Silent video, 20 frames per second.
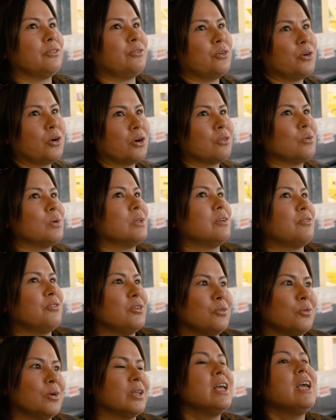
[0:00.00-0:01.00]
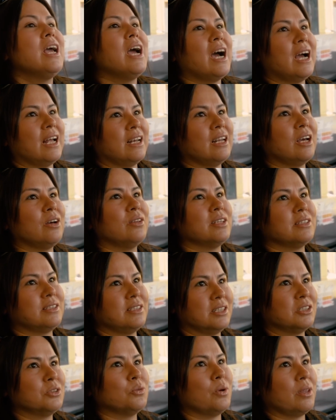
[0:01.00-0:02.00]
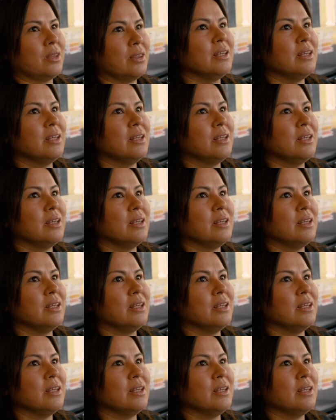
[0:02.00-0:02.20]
the fourth one, the fifth one, and now the sixth one.